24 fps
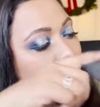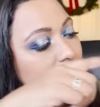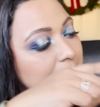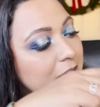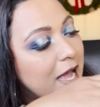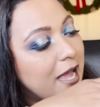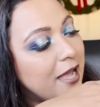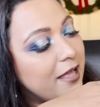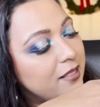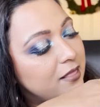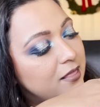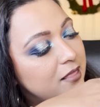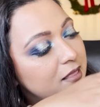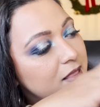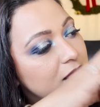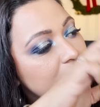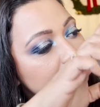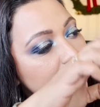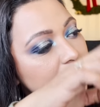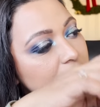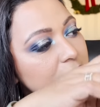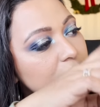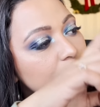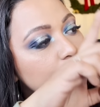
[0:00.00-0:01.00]
I
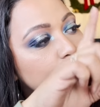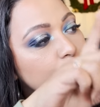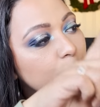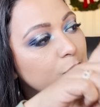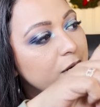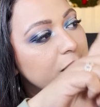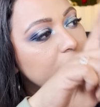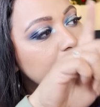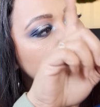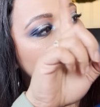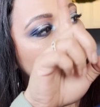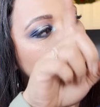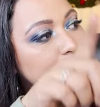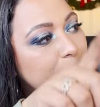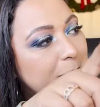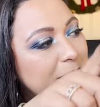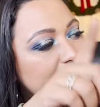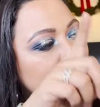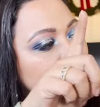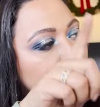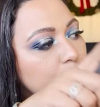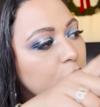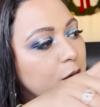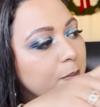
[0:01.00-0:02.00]
think the only
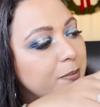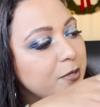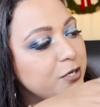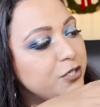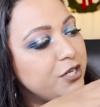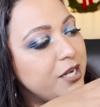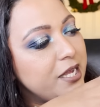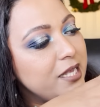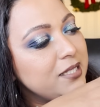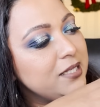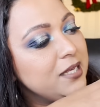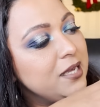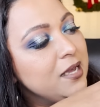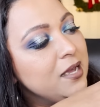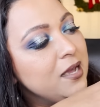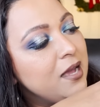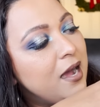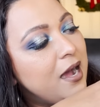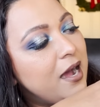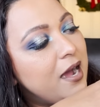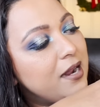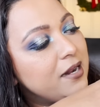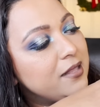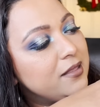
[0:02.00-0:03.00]
opaque topper shades
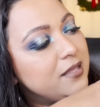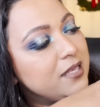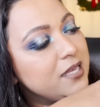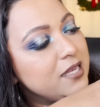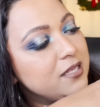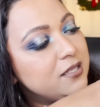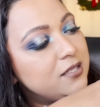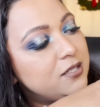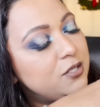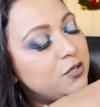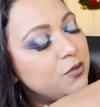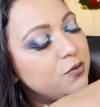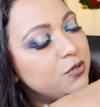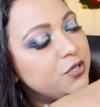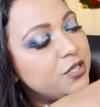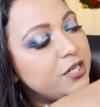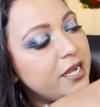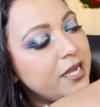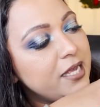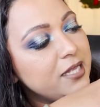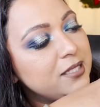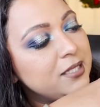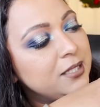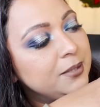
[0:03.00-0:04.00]
are these two
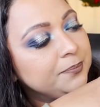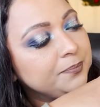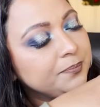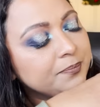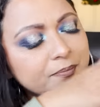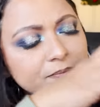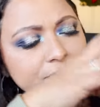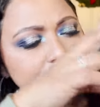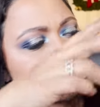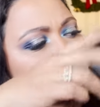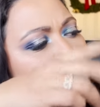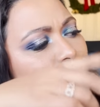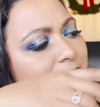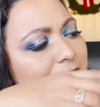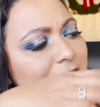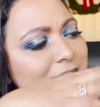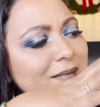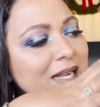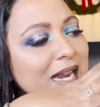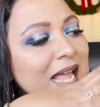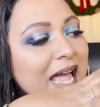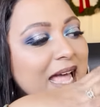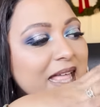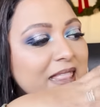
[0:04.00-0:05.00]
shades,
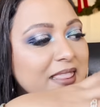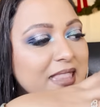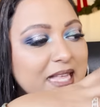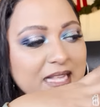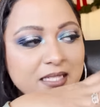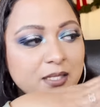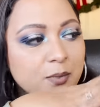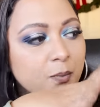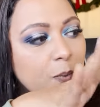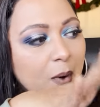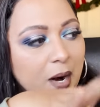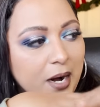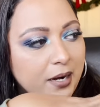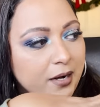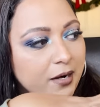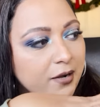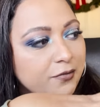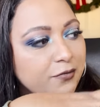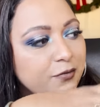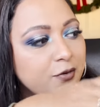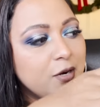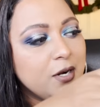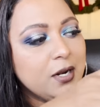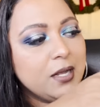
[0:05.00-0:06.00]
and that's
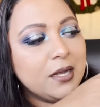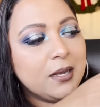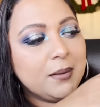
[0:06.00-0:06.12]
wonderful.